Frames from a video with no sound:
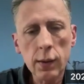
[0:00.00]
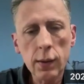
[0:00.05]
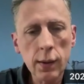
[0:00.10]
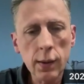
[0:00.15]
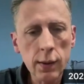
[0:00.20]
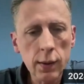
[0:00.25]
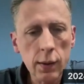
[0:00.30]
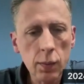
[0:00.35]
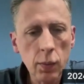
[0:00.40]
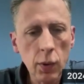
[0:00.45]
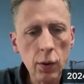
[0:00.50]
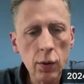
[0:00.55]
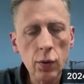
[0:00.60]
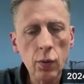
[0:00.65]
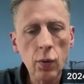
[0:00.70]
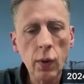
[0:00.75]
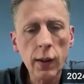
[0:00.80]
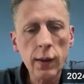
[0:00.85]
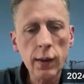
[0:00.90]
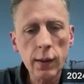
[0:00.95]

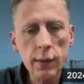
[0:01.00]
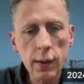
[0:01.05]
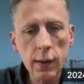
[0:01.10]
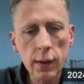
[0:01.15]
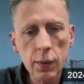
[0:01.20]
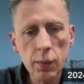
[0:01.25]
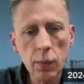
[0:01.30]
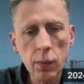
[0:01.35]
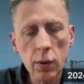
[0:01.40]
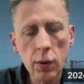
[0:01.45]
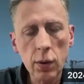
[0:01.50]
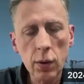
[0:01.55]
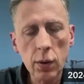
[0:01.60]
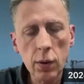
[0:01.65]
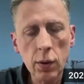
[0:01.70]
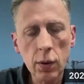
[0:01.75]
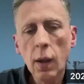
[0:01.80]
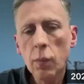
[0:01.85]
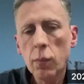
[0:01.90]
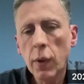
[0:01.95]
assessment, the right assessment,
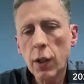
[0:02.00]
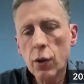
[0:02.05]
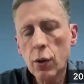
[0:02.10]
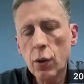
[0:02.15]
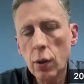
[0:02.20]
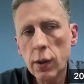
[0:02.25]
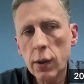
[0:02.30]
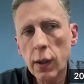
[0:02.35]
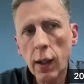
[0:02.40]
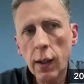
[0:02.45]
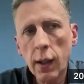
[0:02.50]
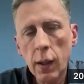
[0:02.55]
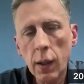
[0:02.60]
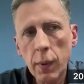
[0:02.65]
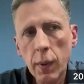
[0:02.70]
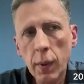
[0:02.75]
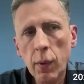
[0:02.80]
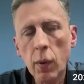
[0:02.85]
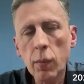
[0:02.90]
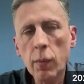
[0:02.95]
make sure they are
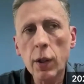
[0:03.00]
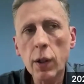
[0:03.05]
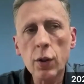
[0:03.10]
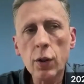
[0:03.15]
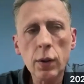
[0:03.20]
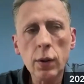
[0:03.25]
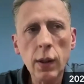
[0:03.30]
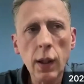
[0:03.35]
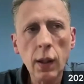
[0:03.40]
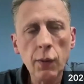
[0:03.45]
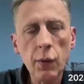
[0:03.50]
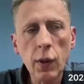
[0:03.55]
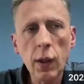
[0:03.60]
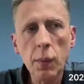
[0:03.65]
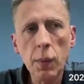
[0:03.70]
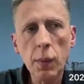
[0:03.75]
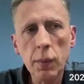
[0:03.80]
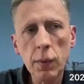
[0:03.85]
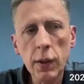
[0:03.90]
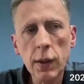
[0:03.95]
capable, make sure they have the
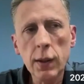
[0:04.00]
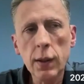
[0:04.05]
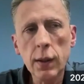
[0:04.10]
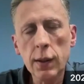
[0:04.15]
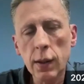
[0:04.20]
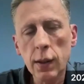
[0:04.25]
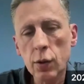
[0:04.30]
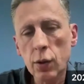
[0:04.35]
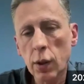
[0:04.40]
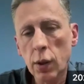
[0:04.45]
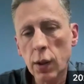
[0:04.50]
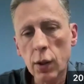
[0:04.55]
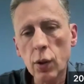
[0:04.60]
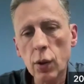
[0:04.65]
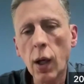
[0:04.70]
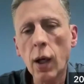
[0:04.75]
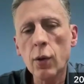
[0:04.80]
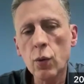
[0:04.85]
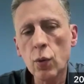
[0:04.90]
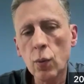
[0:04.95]
capabilities and so on,
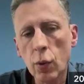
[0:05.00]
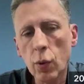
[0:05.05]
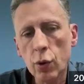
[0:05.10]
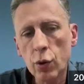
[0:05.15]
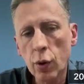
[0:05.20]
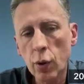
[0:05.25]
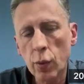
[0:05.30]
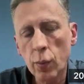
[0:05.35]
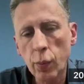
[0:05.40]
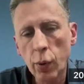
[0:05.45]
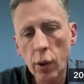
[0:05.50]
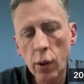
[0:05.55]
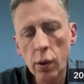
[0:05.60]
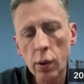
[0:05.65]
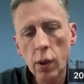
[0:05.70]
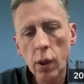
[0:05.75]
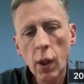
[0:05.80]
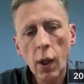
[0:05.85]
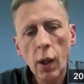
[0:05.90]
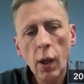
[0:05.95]
as you mentioned,
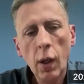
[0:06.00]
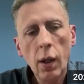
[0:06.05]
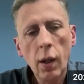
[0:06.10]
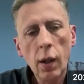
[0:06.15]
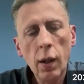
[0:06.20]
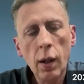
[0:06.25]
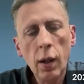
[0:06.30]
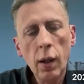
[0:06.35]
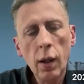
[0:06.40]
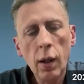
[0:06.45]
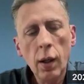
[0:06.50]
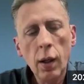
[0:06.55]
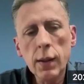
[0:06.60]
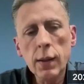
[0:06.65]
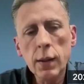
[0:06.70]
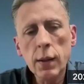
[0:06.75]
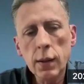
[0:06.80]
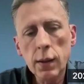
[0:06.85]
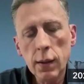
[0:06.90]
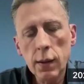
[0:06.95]
Paul.
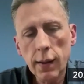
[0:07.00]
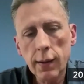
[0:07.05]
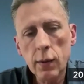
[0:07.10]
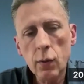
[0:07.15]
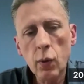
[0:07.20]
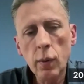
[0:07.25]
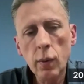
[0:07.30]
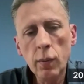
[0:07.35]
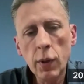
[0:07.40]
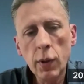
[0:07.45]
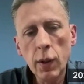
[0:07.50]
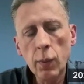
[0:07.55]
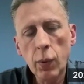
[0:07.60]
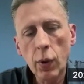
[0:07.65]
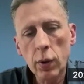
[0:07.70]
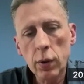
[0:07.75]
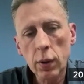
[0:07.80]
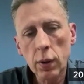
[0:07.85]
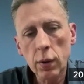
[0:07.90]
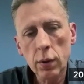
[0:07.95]
This is extremely
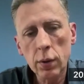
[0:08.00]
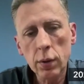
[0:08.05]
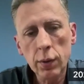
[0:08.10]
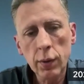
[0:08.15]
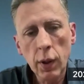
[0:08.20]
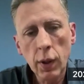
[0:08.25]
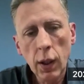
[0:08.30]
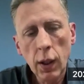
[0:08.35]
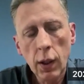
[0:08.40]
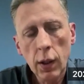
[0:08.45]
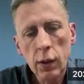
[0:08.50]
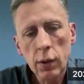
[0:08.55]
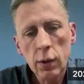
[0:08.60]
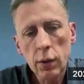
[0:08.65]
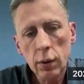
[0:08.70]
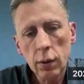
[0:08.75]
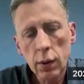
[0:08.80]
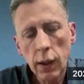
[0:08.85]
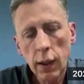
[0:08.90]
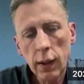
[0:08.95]
important.
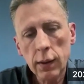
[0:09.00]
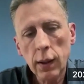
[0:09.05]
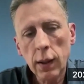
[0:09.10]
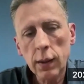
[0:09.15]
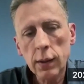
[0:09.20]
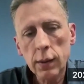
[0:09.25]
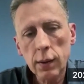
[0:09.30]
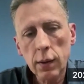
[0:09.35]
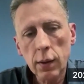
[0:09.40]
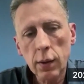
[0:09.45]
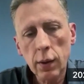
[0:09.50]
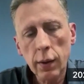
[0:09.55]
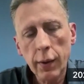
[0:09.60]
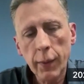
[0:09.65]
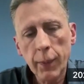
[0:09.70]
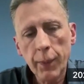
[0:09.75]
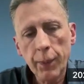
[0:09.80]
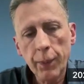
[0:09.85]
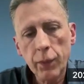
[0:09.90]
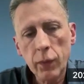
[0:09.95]
So and that's
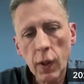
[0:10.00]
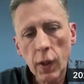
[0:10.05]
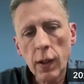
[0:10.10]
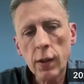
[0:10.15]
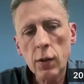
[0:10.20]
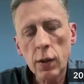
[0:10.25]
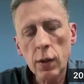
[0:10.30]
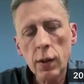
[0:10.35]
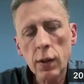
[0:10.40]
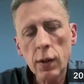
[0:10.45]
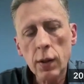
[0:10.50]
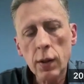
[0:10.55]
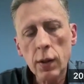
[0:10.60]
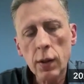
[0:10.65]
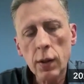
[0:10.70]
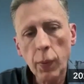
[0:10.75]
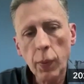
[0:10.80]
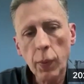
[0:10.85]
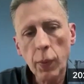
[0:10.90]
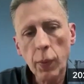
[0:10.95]
the
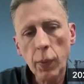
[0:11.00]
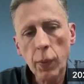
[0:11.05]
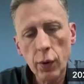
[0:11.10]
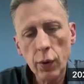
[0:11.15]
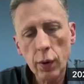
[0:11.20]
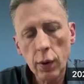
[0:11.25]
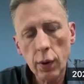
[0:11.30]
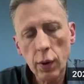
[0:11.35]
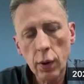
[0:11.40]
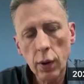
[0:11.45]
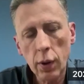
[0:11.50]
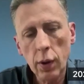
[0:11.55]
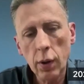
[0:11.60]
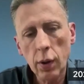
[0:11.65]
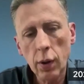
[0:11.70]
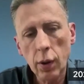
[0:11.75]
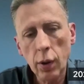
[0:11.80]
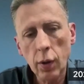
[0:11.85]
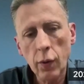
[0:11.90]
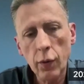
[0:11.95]
initial part of
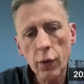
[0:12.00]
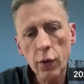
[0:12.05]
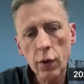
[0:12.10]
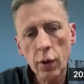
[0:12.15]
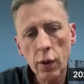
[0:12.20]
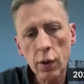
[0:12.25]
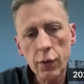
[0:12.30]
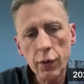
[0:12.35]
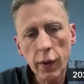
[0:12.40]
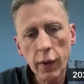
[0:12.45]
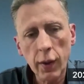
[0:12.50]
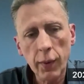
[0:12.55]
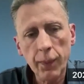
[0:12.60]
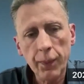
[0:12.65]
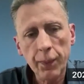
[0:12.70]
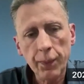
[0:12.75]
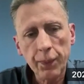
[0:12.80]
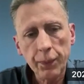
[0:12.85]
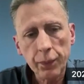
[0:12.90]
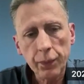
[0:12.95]
the transfer.